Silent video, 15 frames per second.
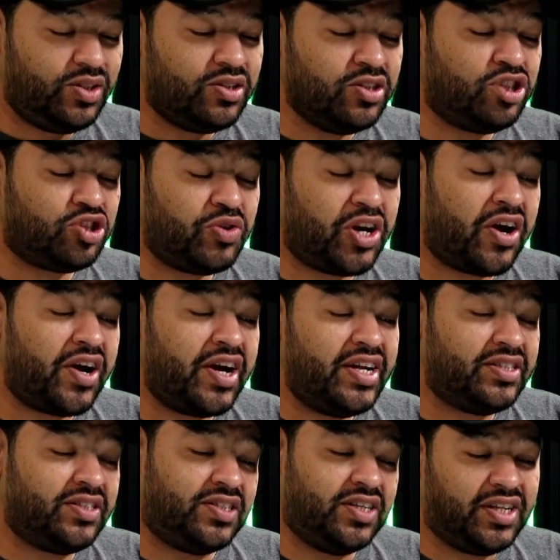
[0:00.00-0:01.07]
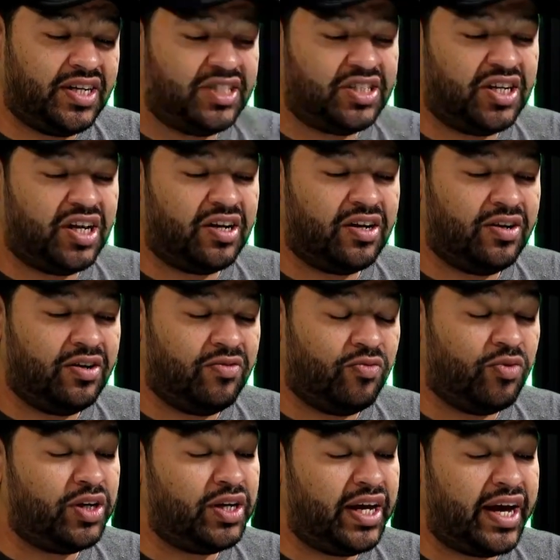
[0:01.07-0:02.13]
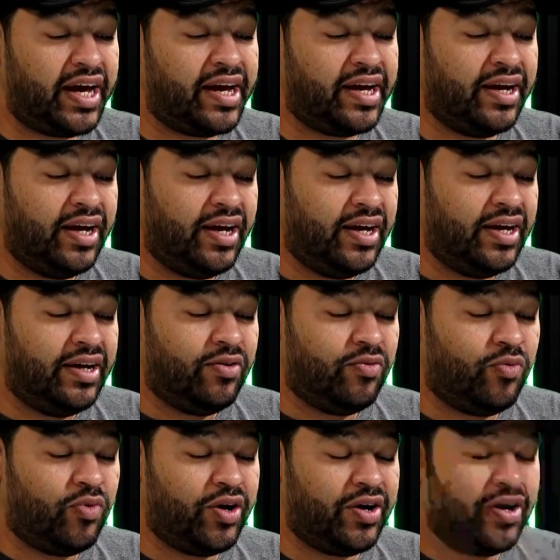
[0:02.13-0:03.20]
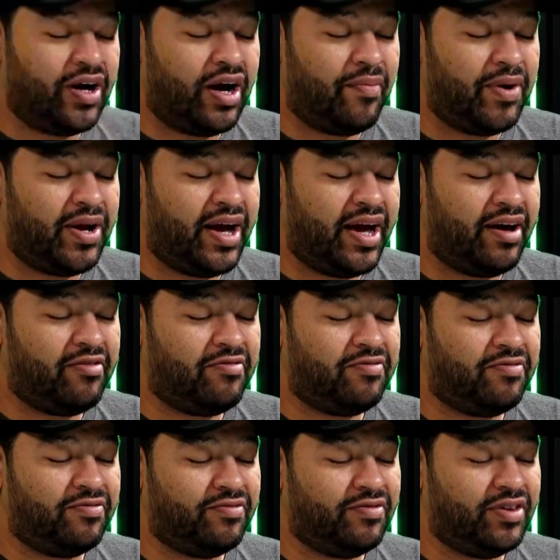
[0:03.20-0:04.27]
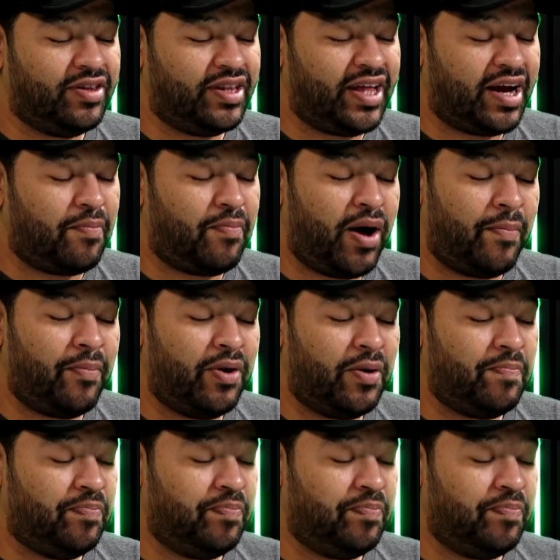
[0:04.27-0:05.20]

street art installation one day, where I'm gonna have like a pop-up